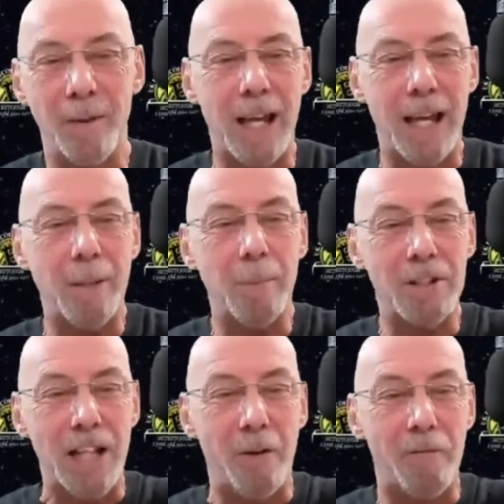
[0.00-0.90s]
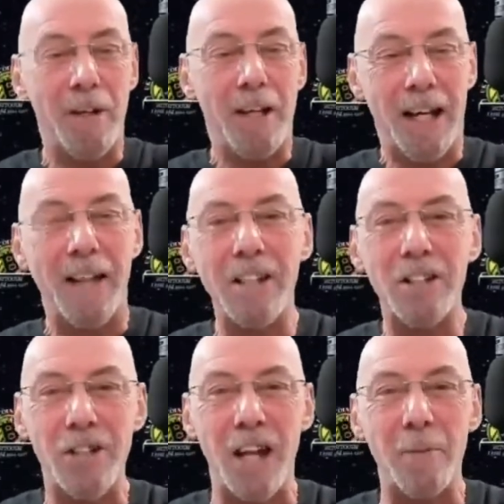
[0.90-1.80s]
getting myself and this
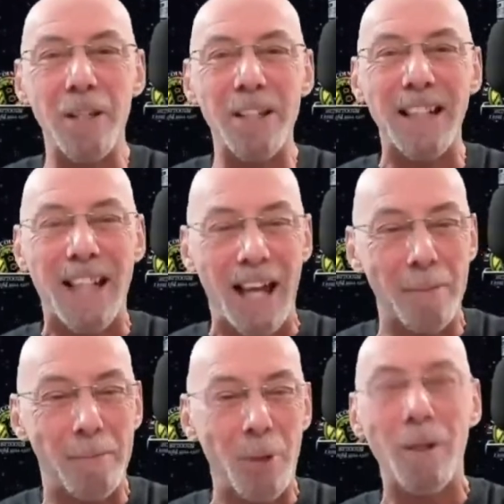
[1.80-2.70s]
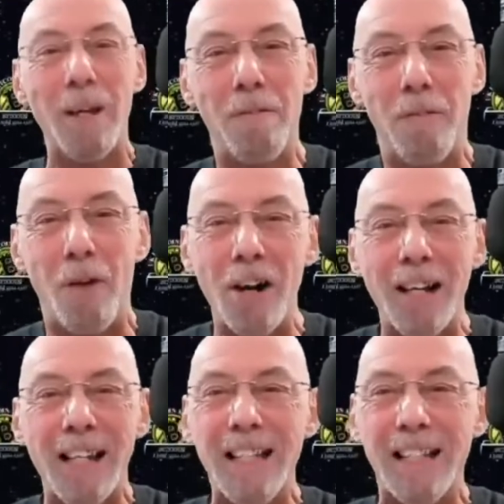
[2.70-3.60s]
gentleman together, but we
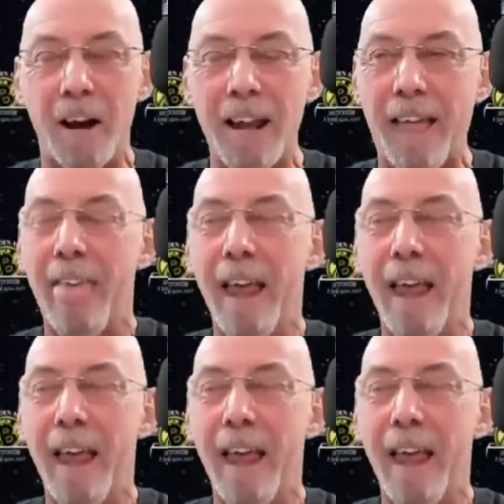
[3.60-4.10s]
finally done it.